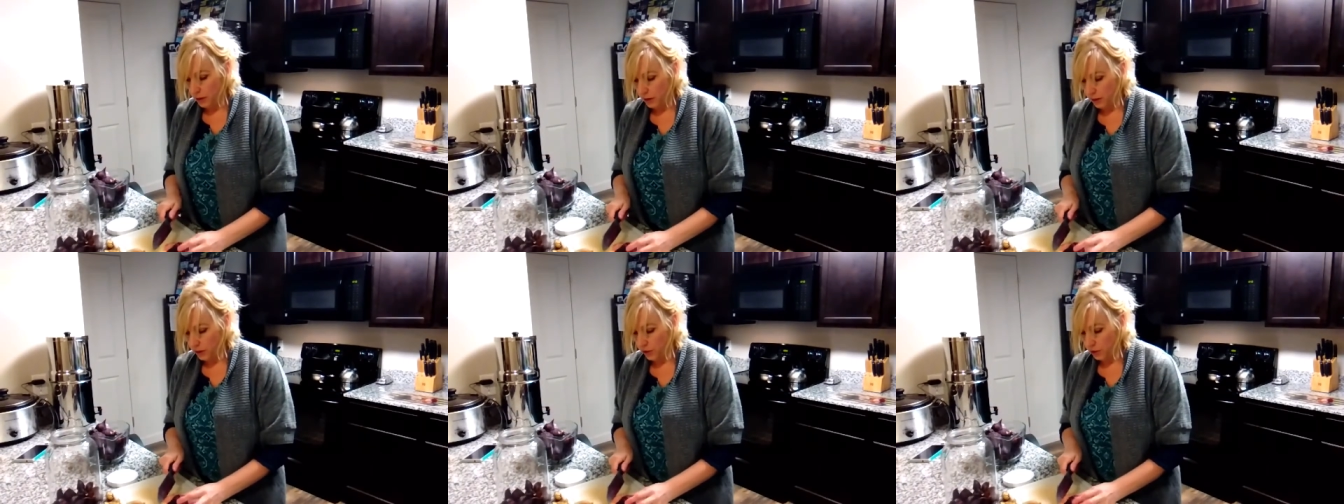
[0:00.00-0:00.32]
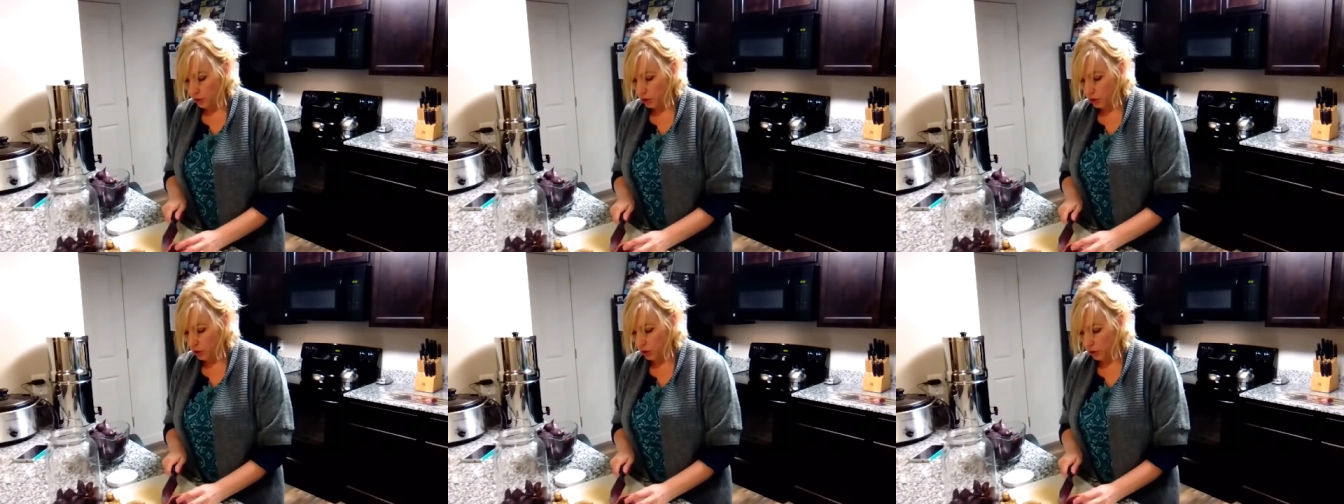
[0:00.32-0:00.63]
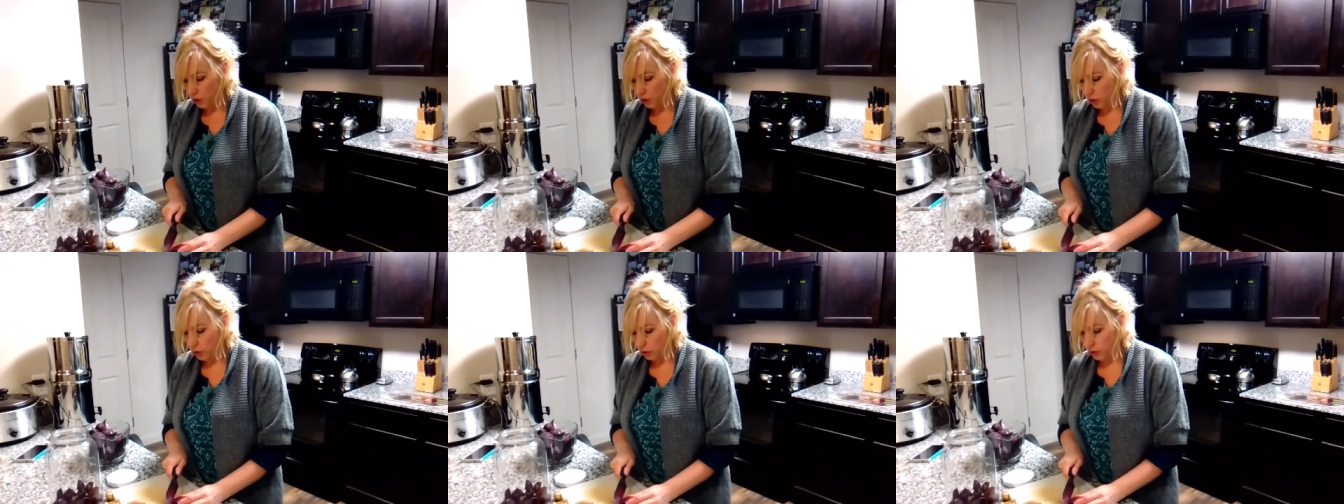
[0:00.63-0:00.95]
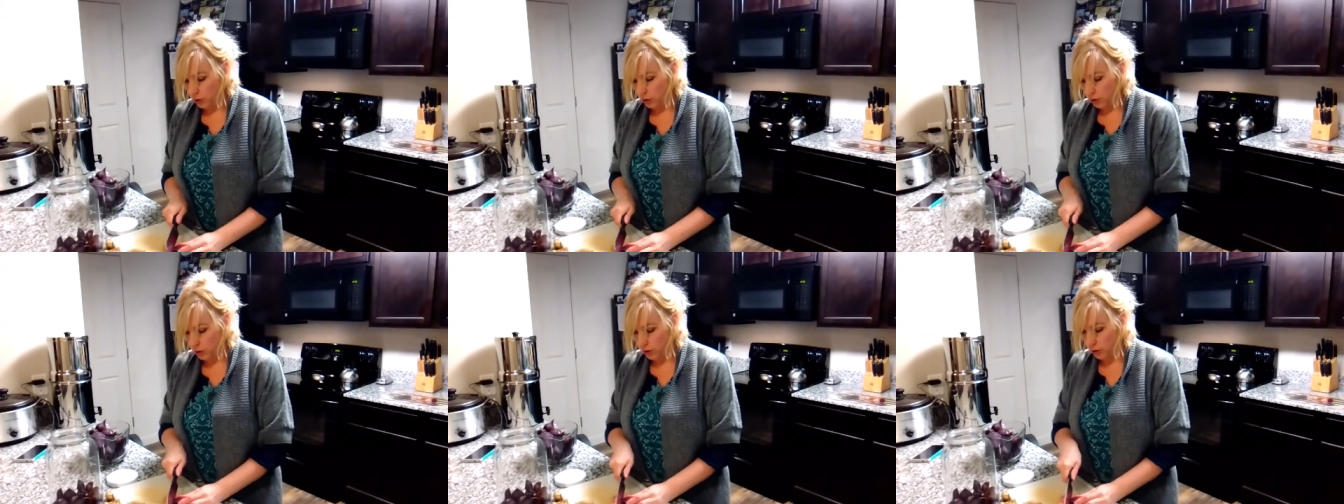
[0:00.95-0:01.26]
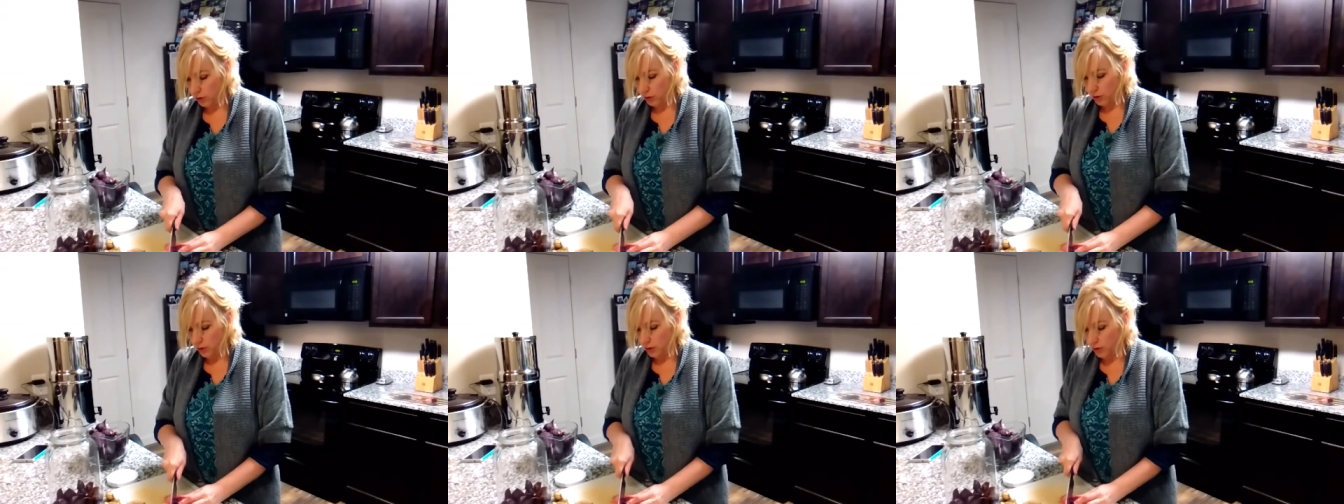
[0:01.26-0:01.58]
a ginger
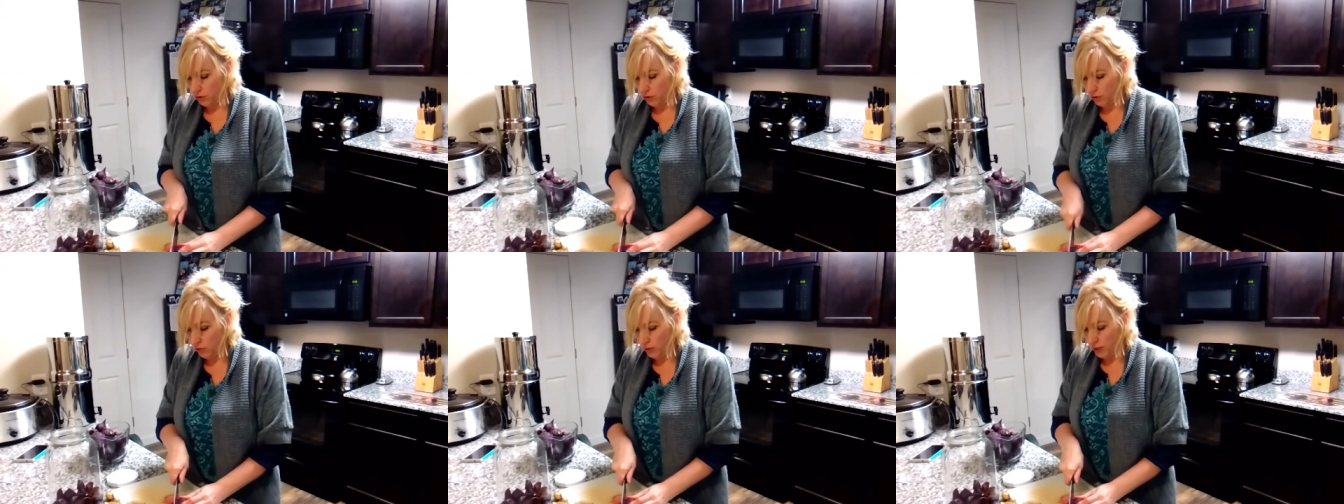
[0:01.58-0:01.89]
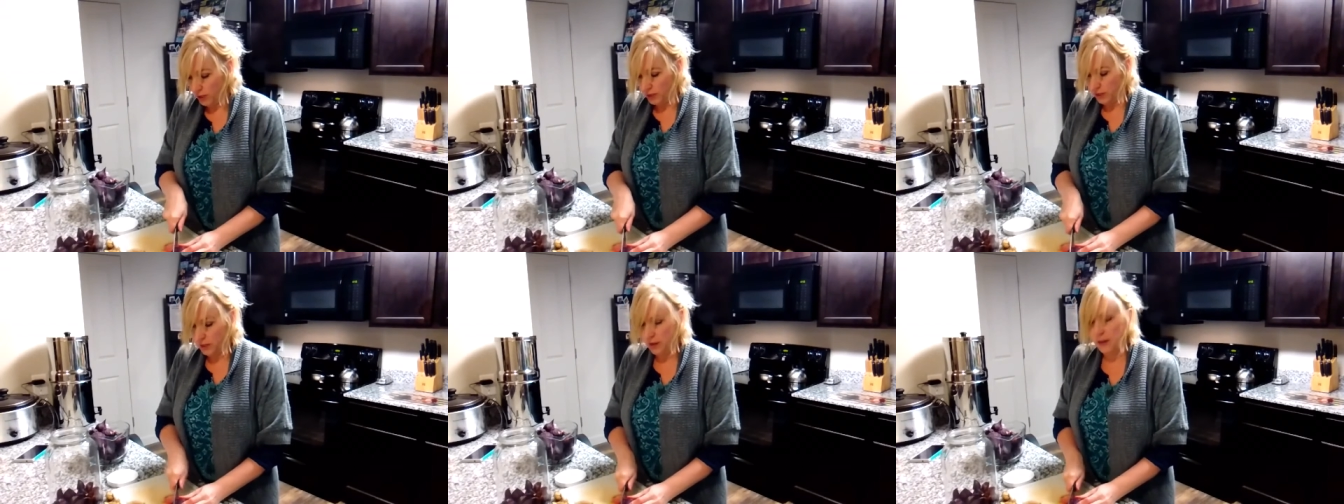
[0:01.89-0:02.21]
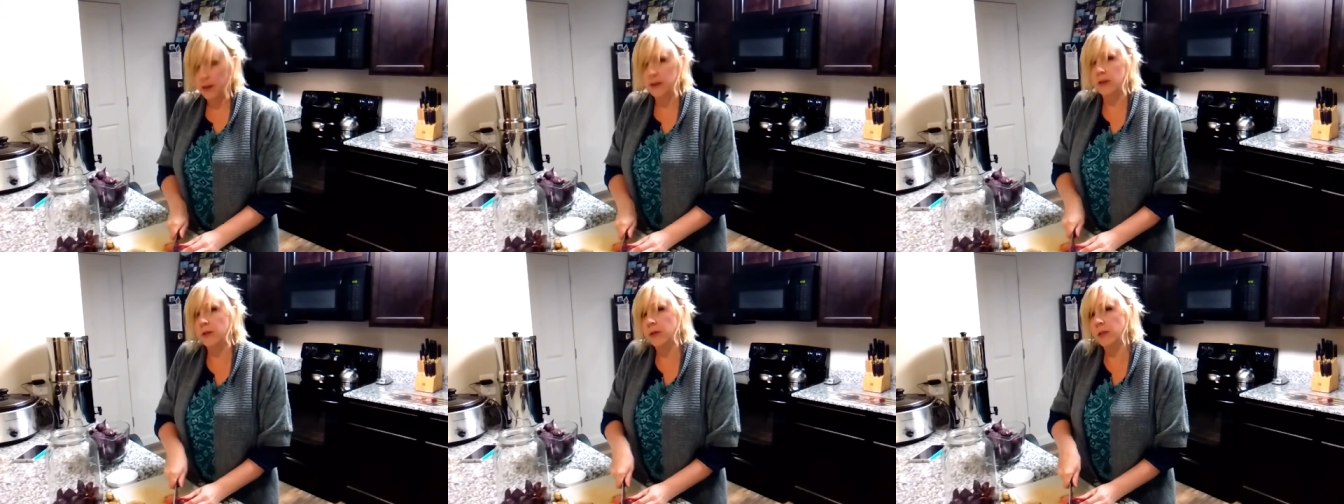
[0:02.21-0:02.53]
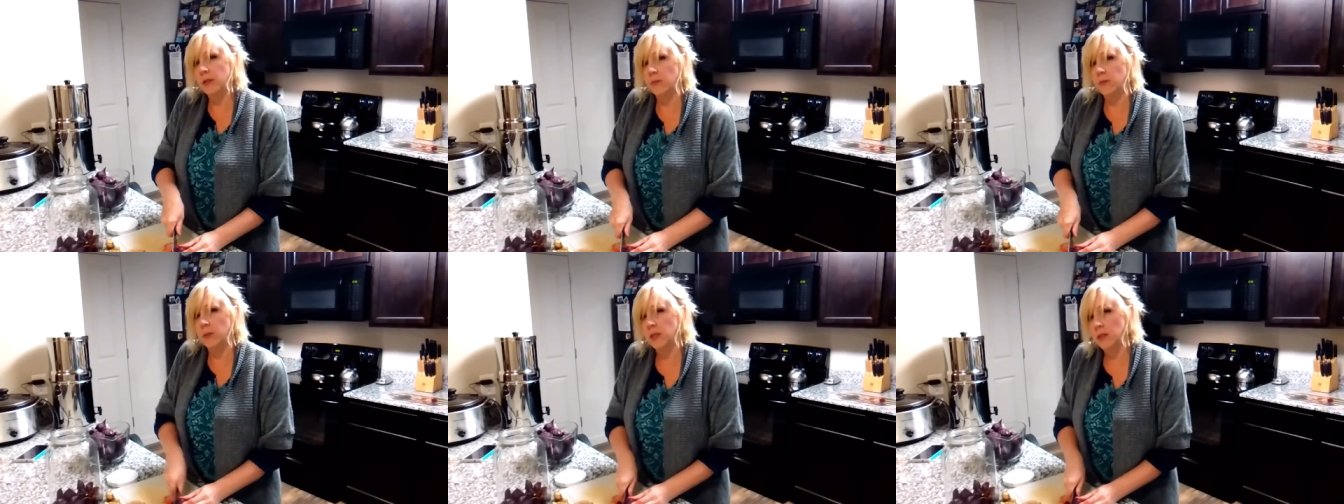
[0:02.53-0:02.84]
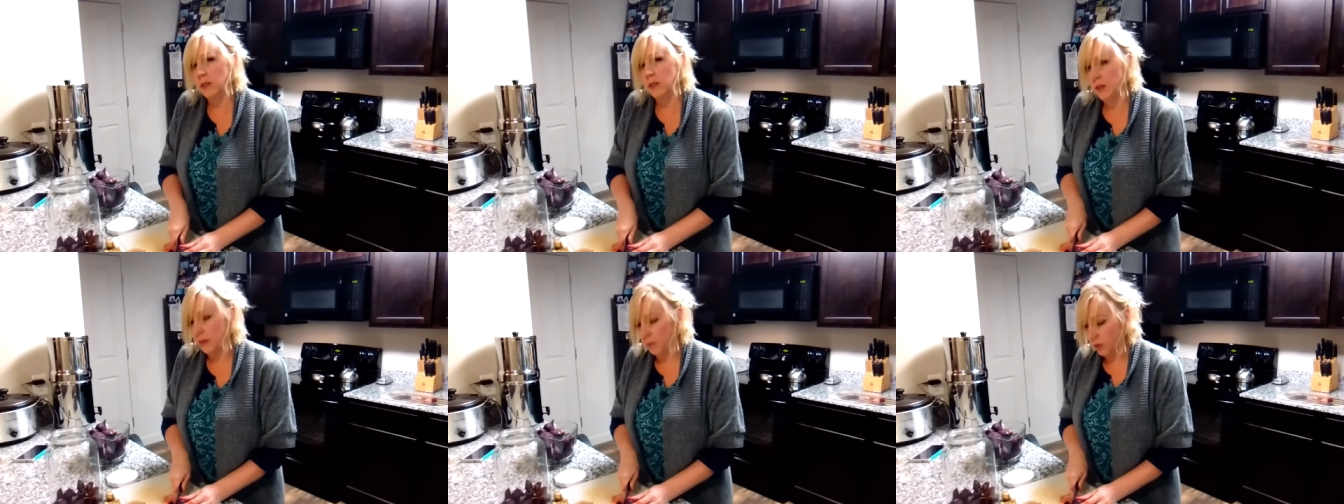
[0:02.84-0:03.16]
drink at
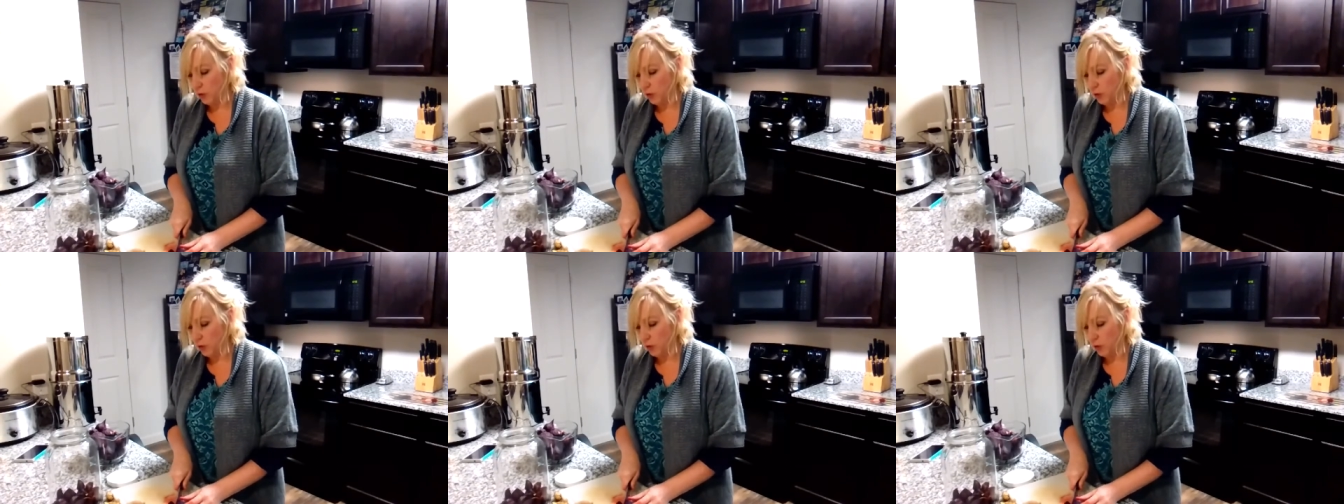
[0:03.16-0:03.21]
Christmas time,